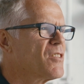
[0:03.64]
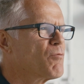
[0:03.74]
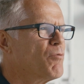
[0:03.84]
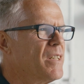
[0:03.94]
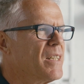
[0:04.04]

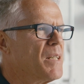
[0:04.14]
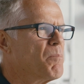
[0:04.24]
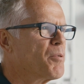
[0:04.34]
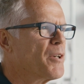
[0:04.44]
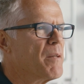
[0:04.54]
It's really
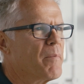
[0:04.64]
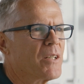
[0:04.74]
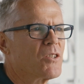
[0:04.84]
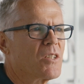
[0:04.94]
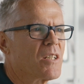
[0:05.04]
pretty
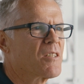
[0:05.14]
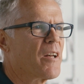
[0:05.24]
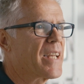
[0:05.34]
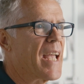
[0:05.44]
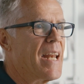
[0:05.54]
much just
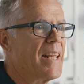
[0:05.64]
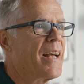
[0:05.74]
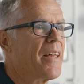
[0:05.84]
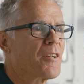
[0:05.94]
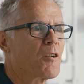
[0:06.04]
like any
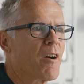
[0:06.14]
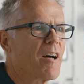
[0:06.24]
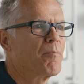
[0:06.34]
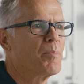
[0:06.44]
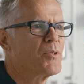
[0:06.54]
other craft